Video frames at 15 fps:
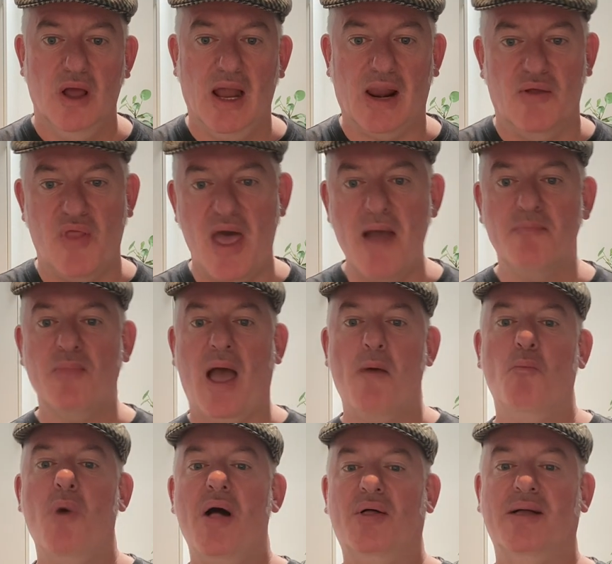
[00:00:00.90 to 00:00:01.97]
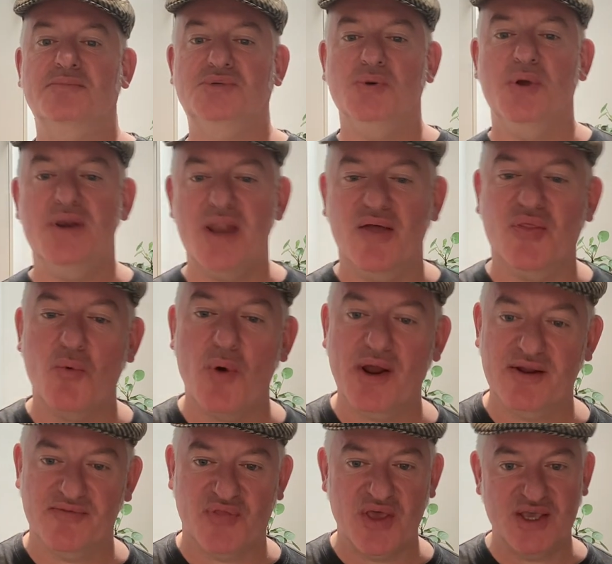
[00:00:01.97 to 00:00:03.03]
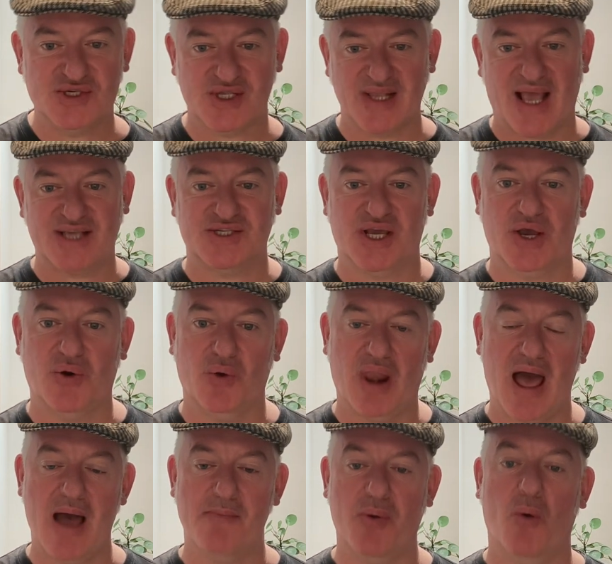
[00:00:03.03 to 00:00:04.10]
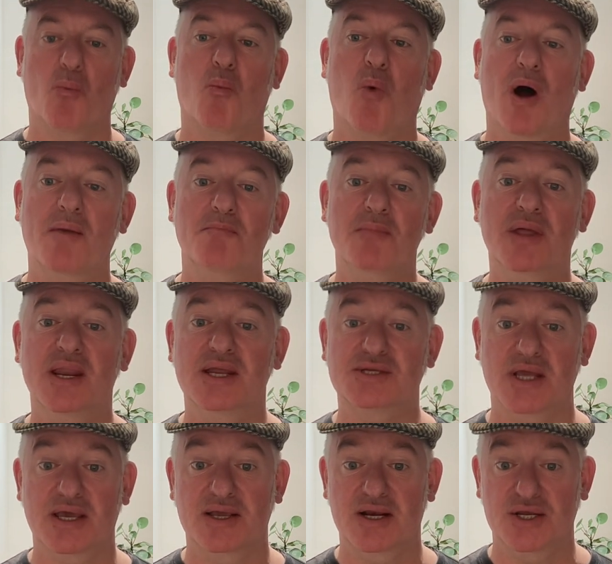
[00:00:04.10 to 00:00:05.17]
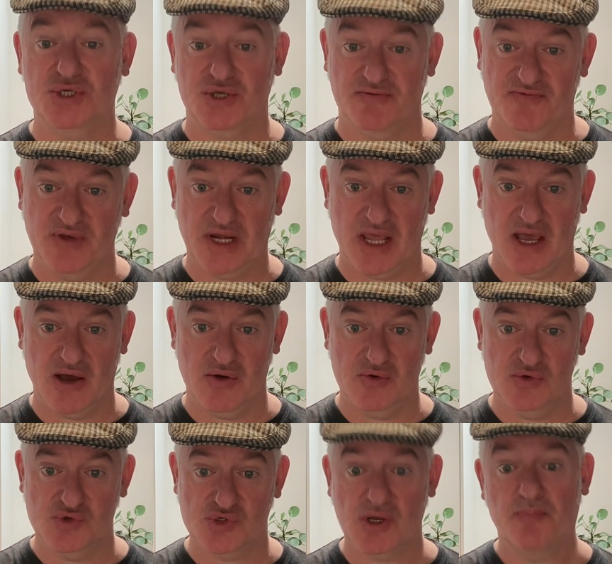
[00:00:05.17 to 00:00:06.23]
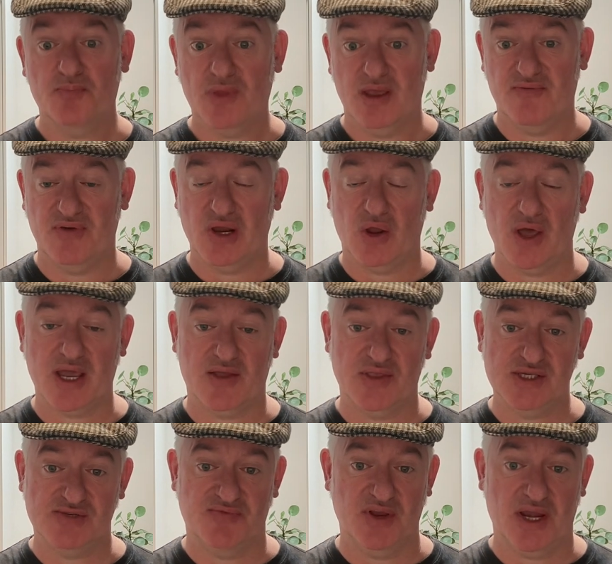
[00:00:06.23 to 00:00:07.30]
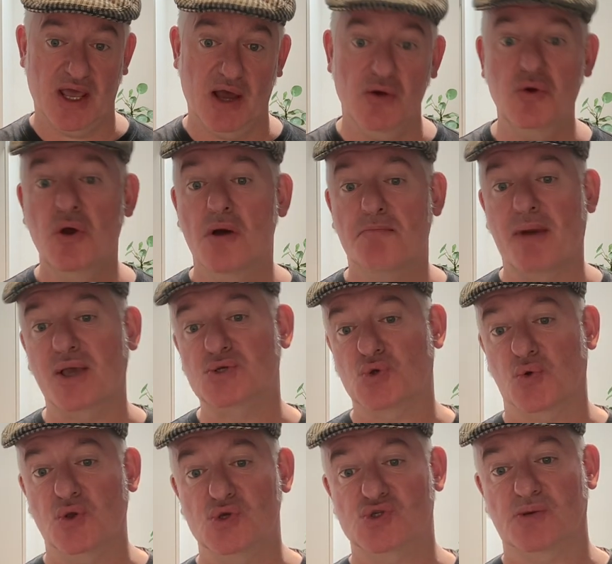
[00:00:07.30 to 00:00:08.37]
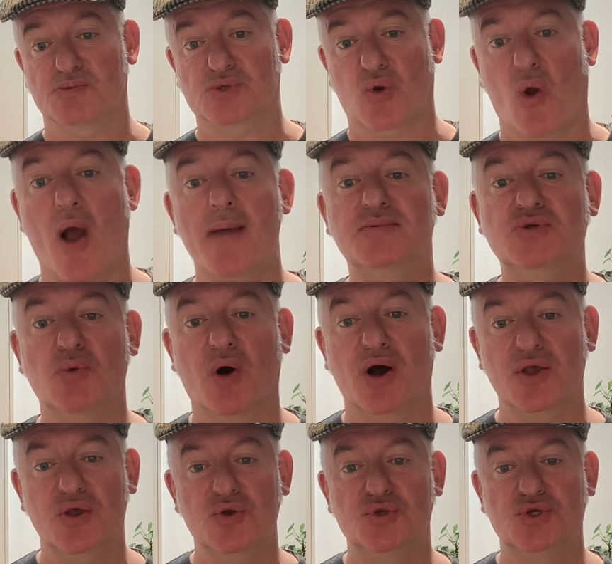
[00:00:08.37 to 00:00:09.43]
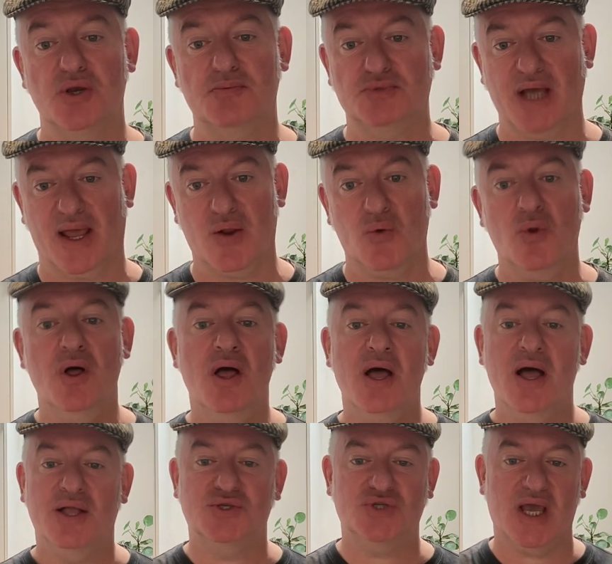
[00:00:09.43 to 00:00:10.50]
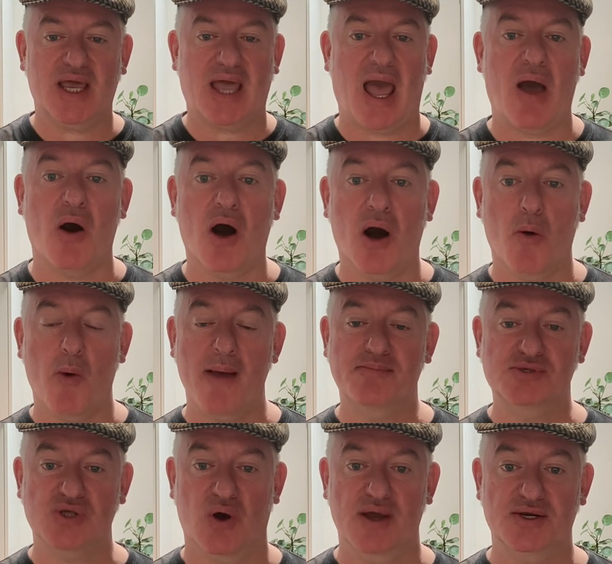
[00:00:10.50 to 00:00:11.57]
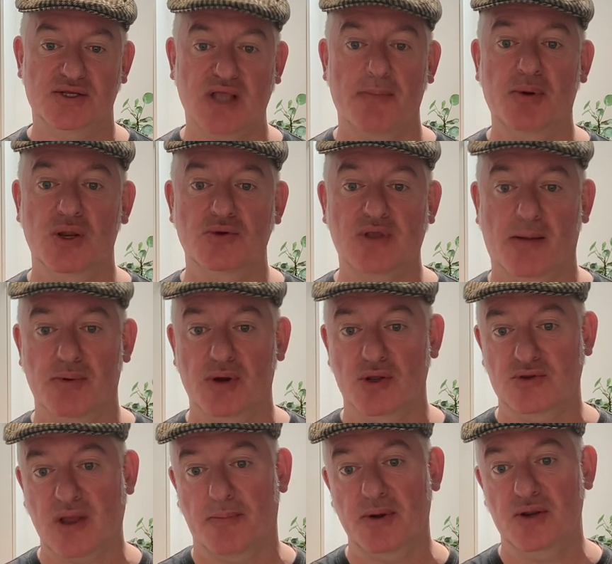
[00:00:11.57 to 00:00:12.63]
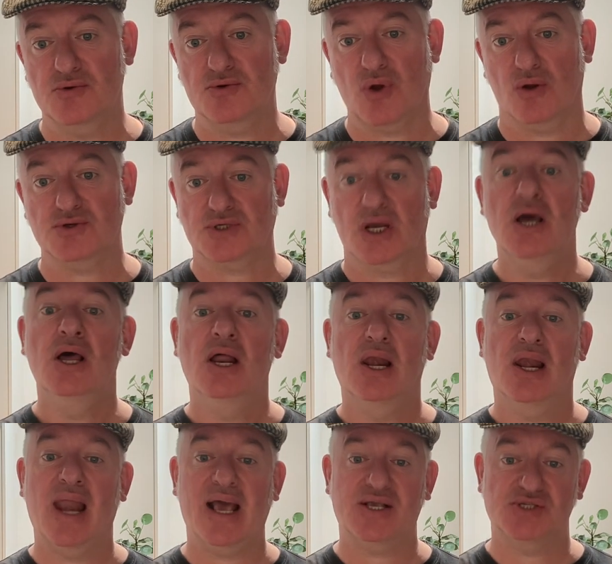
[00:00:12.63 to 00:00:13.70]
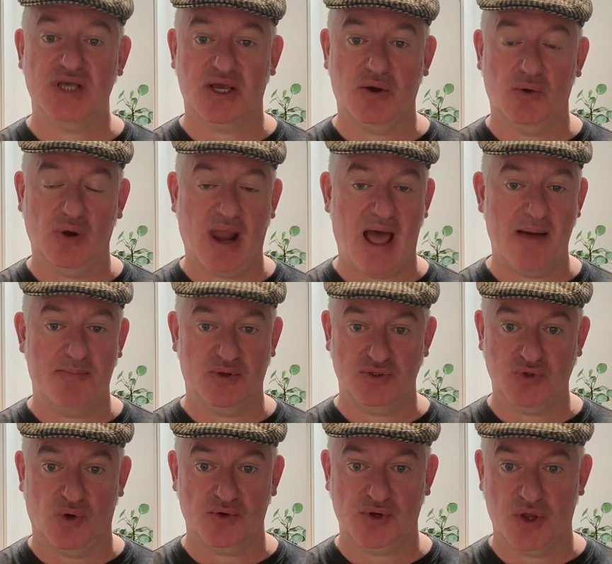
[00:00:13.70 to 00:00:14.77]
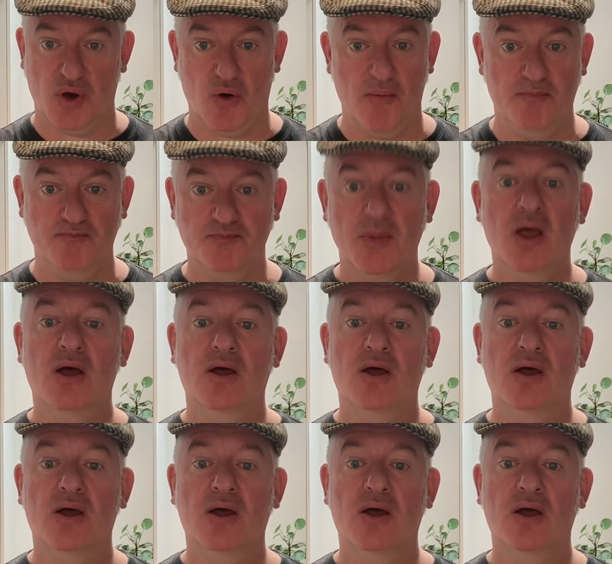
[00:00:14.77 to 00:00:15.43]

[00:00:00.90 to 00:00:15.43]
Hello there and welcome to another one of these Lexical Lab one minute English videos. If you like this video make sure you subscribe to our YouTube channel and check out our website www.lexicallab.com